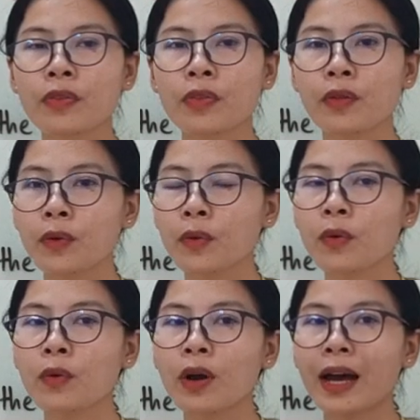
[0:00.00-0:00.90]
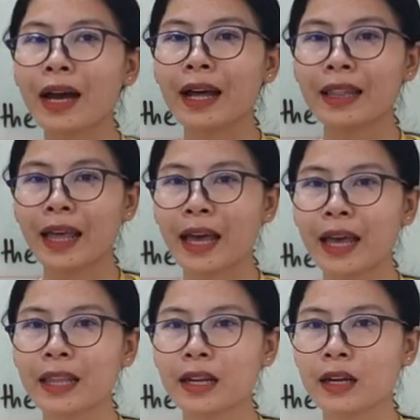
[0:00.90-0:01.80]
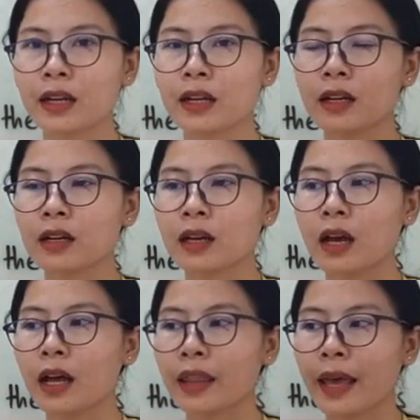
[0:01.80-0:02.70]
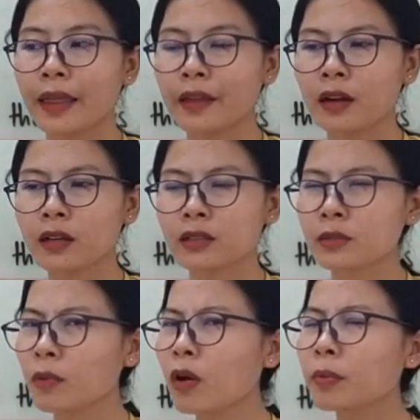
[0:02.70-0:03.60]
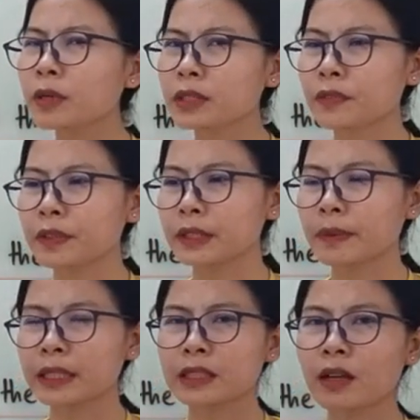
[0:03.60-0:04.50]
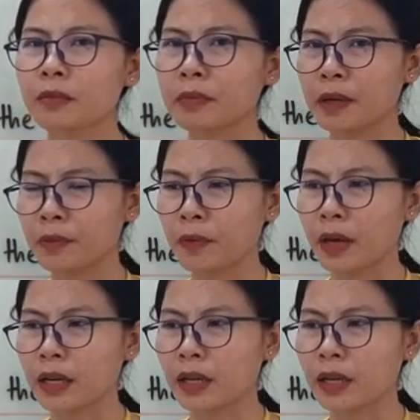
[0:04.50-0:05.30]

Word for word: through another another small post office but it's not big one